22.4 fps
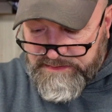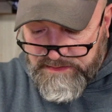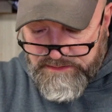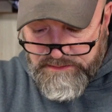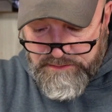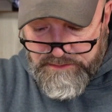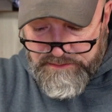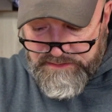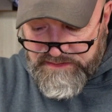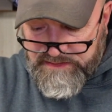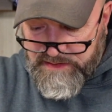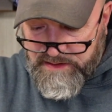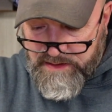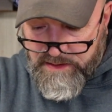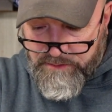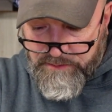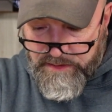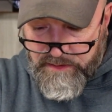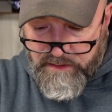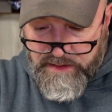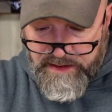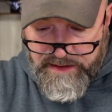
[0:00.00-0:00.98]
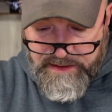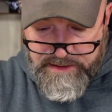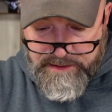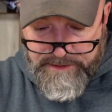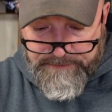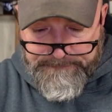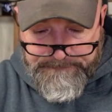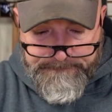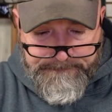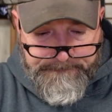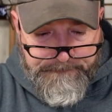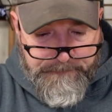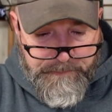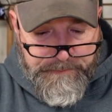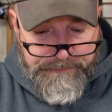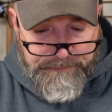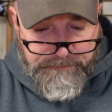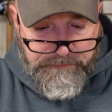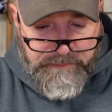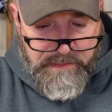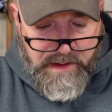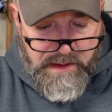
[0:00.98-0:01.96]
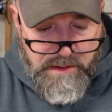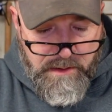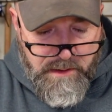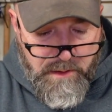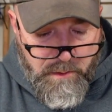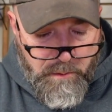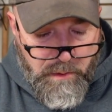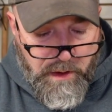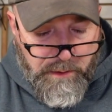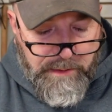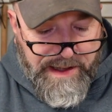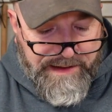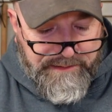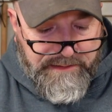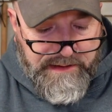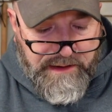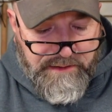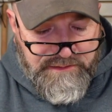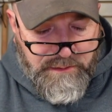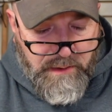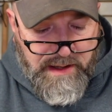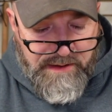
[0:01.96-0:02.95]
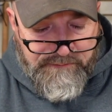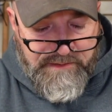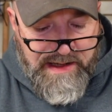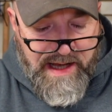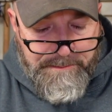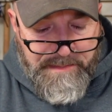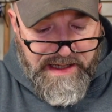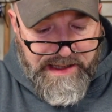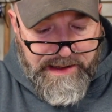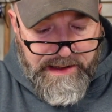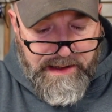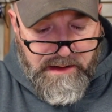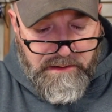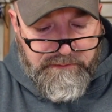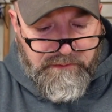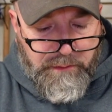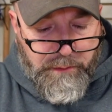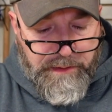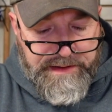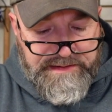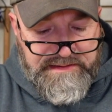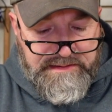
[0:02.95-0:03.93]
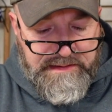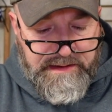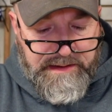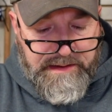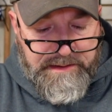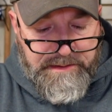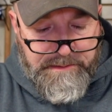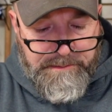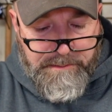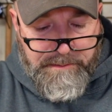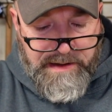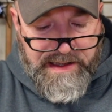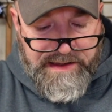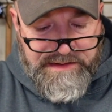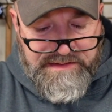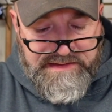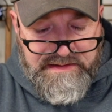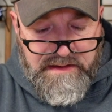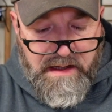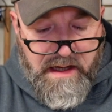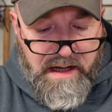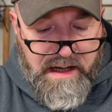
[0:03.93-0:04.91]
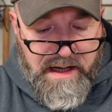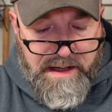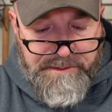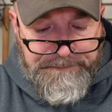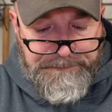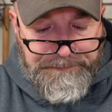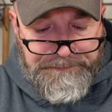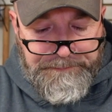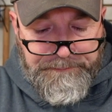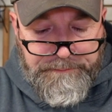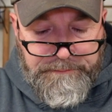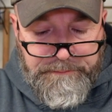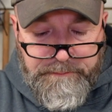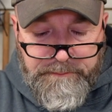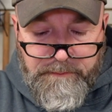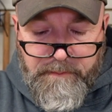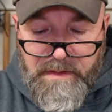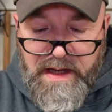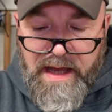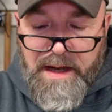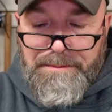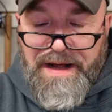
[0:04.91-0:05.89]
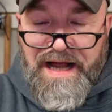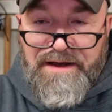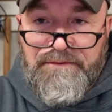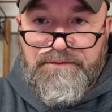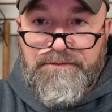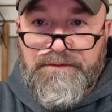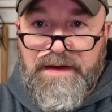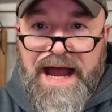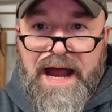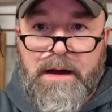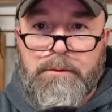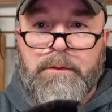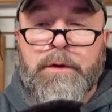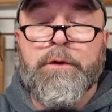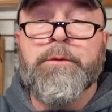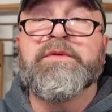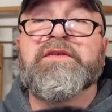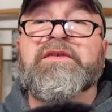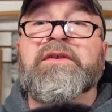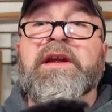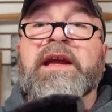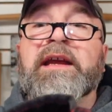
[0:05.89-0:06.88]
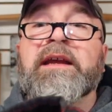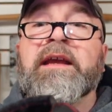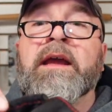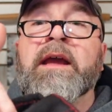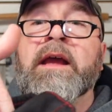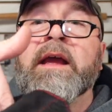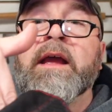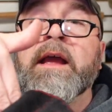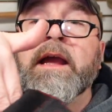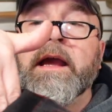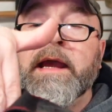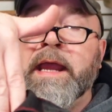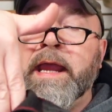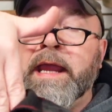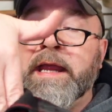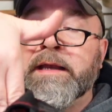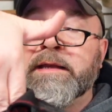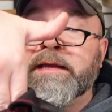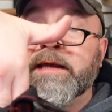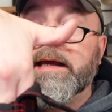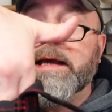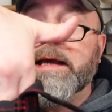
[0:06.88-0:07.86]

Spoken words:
in there and see how I like it. Well, right there. So I've got my Altoids tin, my saw, and my fat rope stick, and